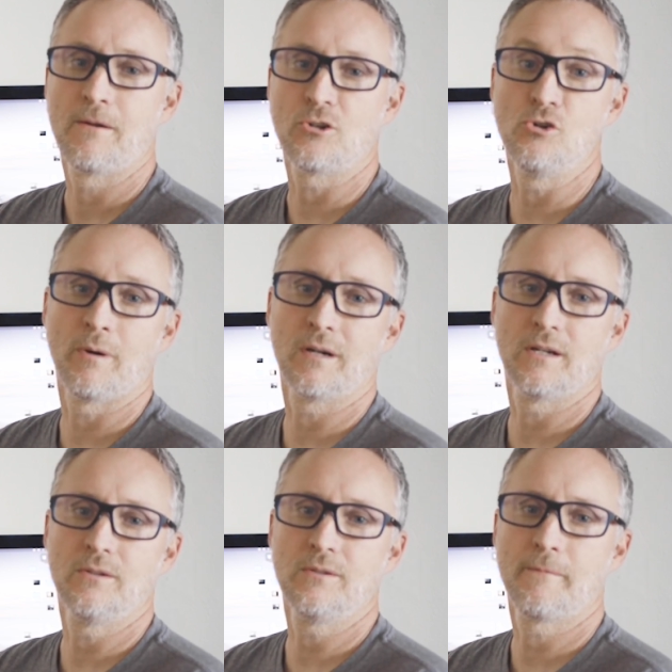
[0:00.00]
coupon
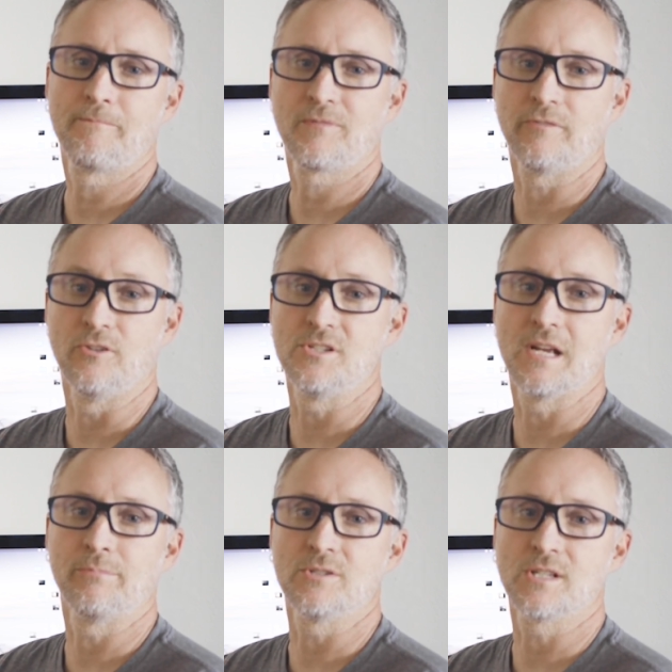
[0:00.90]
code for
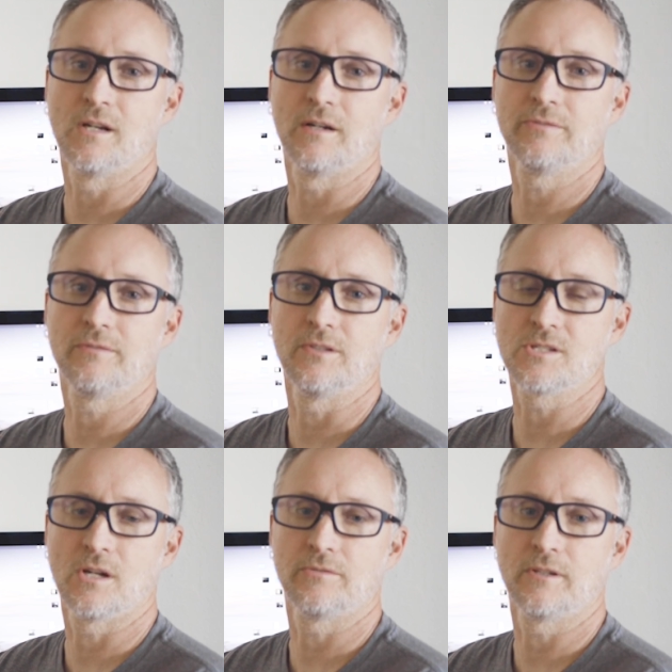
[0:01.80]
10% off of the
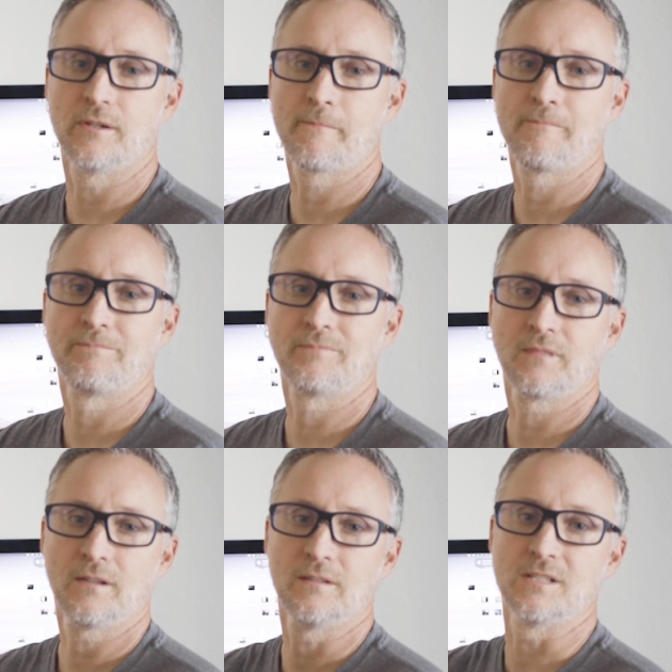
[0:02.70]
software.
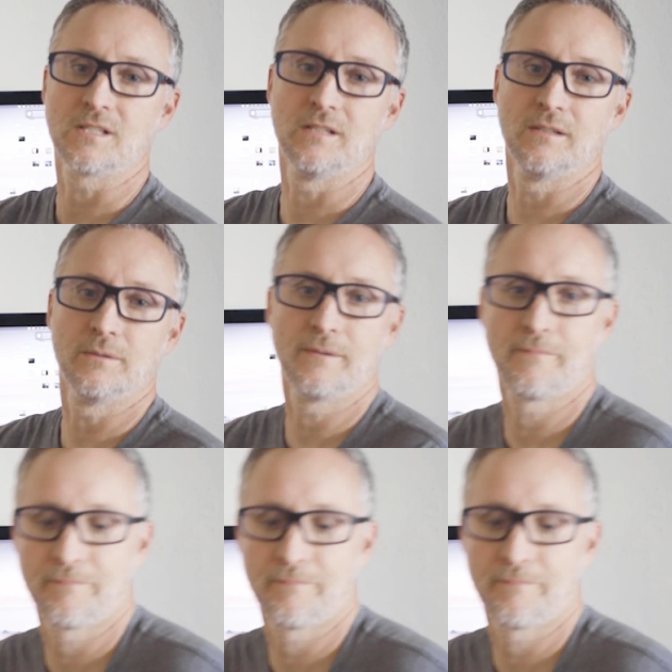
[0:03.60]
Let's get into it.